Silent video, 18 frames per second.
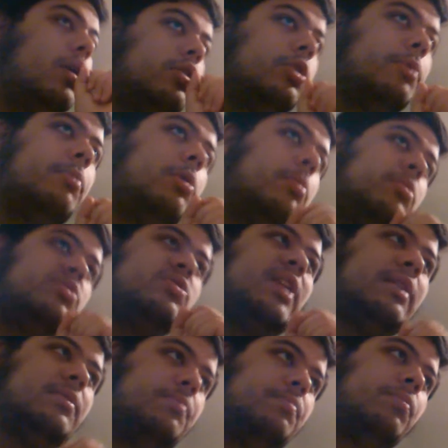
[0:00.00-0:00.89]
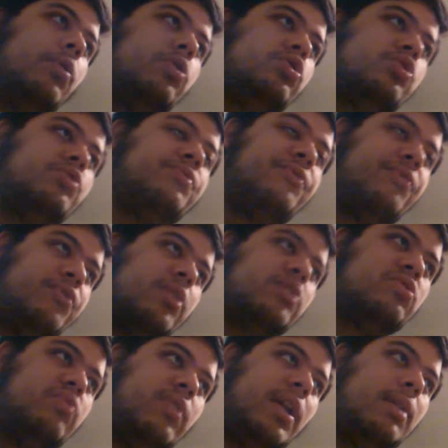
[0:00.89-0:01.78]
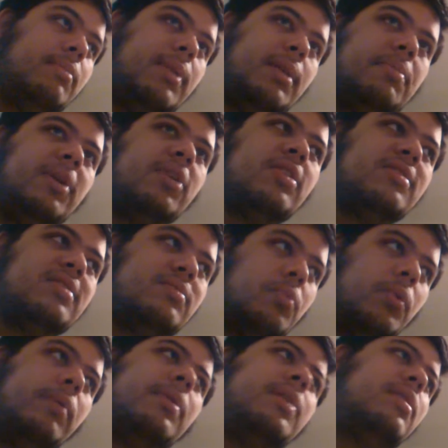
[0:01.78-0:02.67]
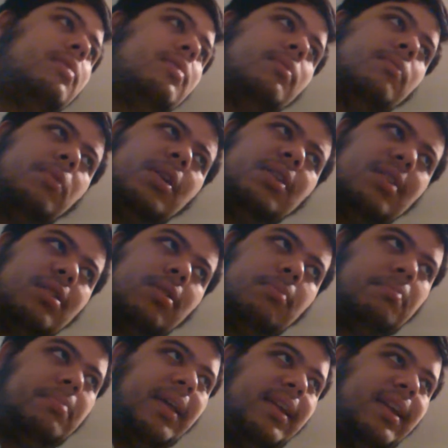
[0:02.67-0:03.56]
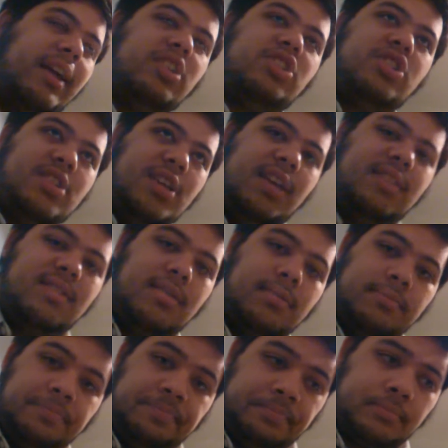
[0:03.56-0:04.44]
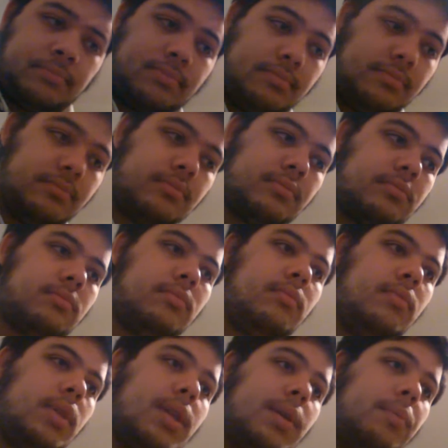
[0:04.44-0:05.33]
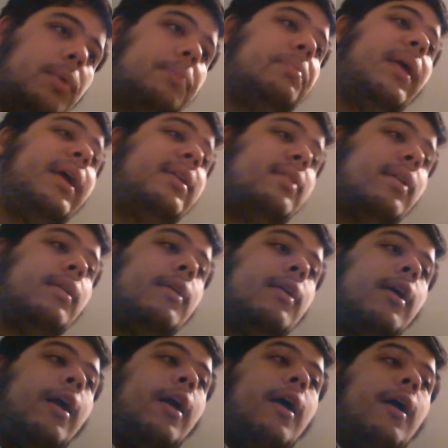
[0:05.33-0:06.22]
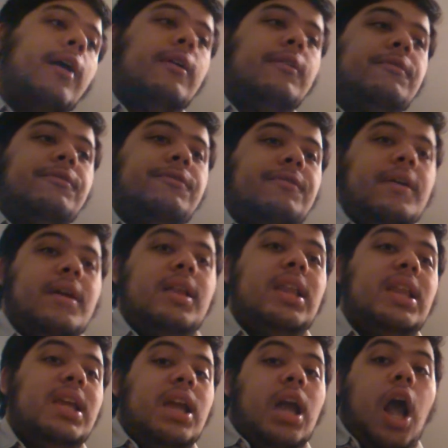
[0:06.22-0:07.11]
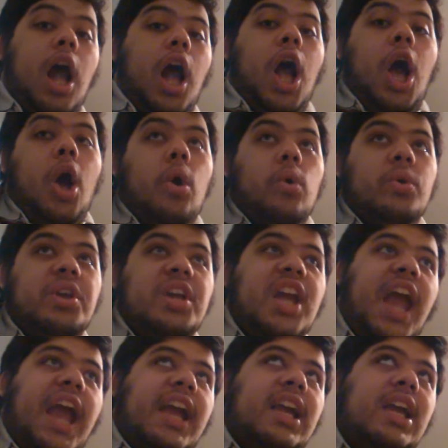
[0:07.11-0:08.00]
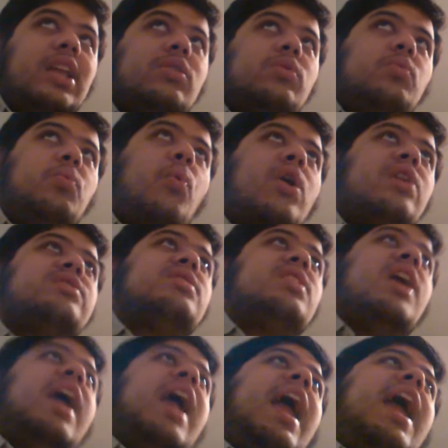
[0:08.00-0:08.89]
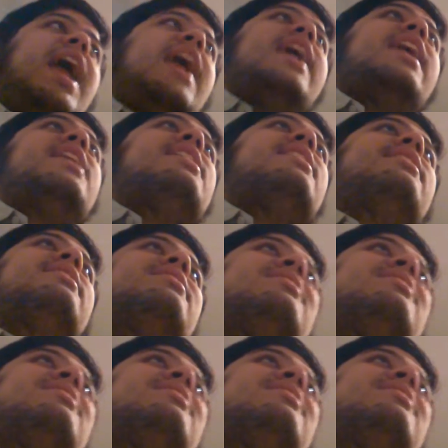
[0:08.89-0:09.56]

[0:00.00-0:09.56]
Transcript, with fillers: the moments that most frustrated me because we, we, didn't play like shit. We played fairly okay. It was a